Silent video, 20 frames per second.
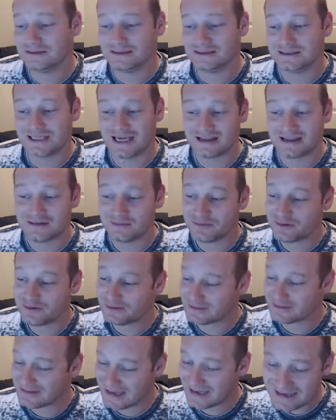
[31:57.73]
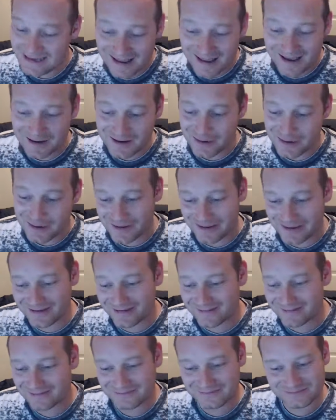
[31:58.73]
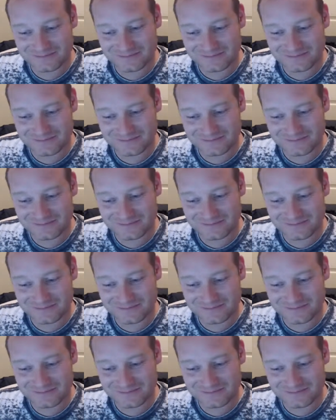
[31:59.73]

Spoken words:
Jacksonville and San Diego, man.